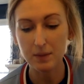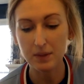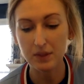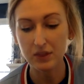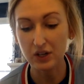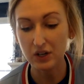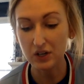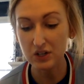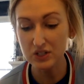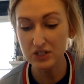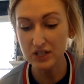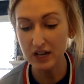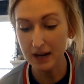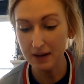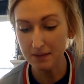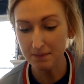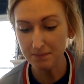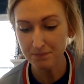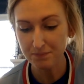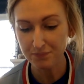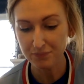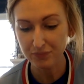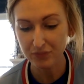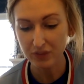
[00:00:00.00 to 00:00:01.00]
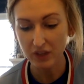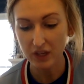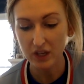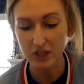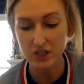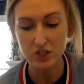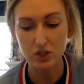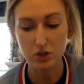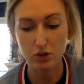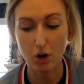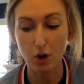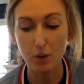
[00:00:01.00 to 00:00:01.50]
Thursday is
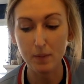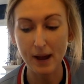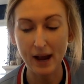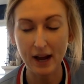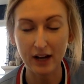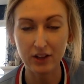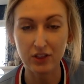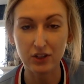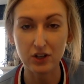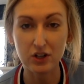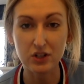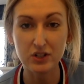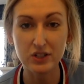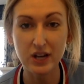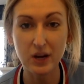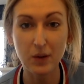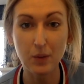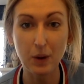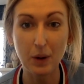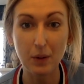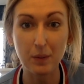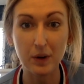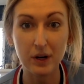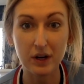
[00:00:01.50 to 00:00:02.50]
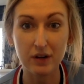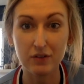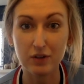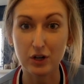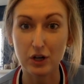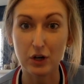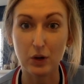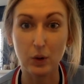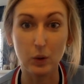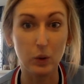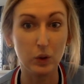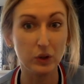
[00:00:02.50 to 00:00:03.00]
Throwback Thursday. Wear one of
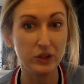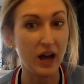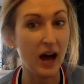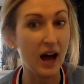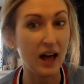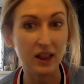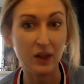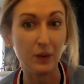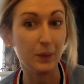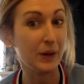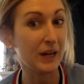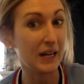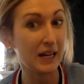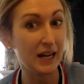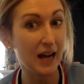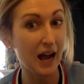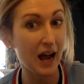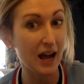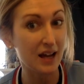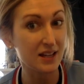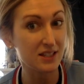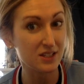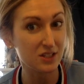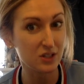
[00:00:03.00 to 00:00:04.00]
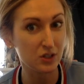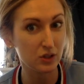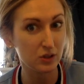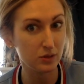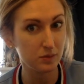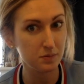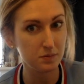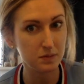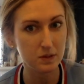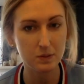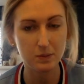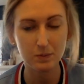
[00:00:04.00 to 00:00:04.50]
your old Halloween
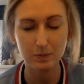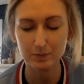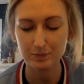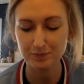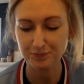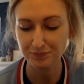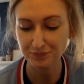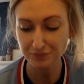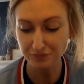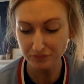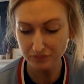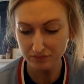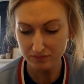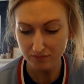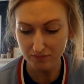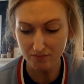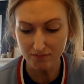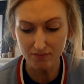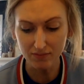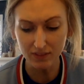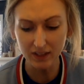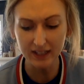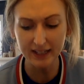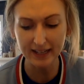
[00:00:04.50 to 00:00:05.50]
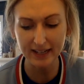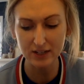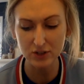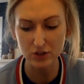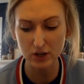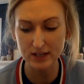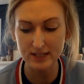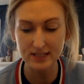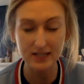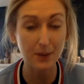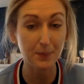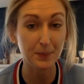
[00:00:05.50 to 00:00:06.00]
costumes. Get
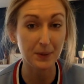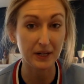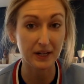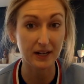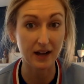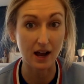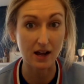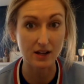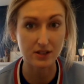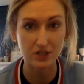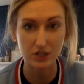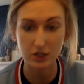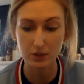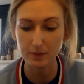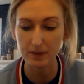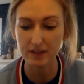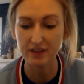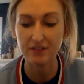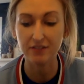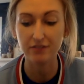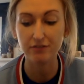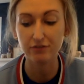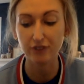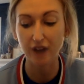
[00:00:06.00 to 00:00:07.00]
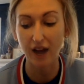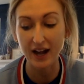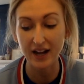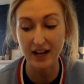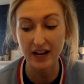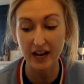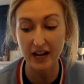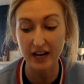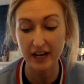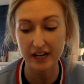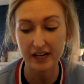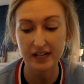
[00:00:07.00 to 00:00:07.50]
dressed up in a costume. And then
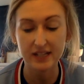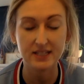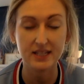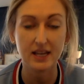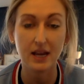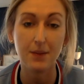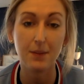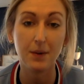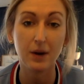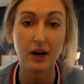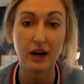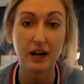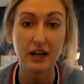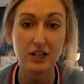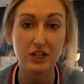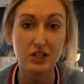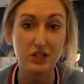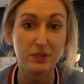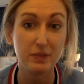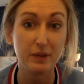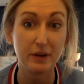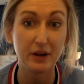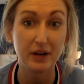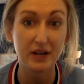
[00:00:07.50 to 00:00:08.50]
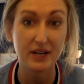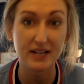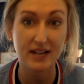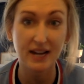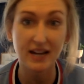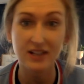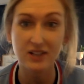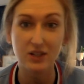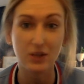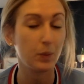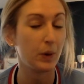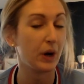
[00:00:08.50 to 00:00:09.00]
Friday, it's MRH Spirit Day.
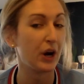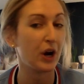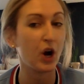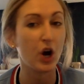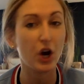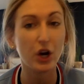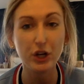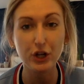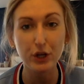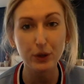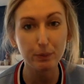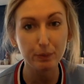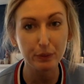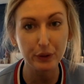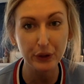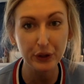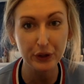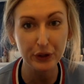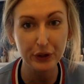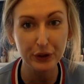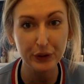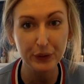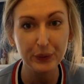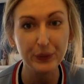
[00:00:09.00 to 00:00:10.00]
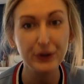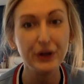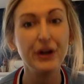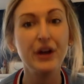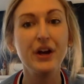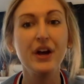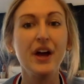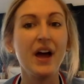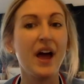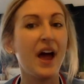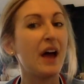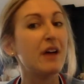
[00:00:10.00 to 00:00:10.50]
So wear all your blue,
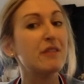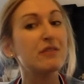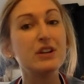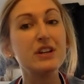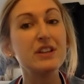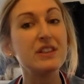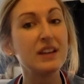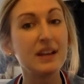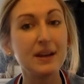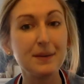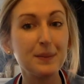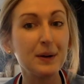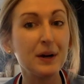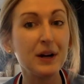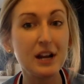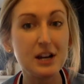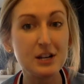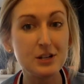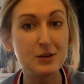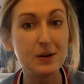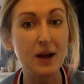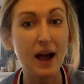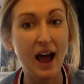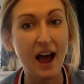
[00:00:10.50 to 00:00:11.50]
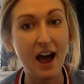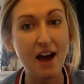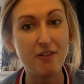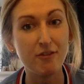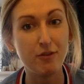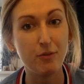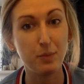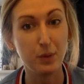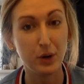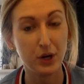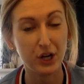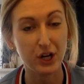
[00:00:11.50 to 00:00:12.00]
everything MRH you have,
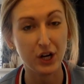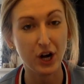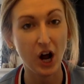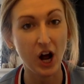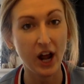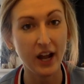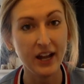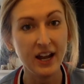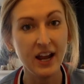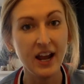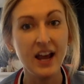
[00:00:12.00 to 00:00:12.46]
put it on.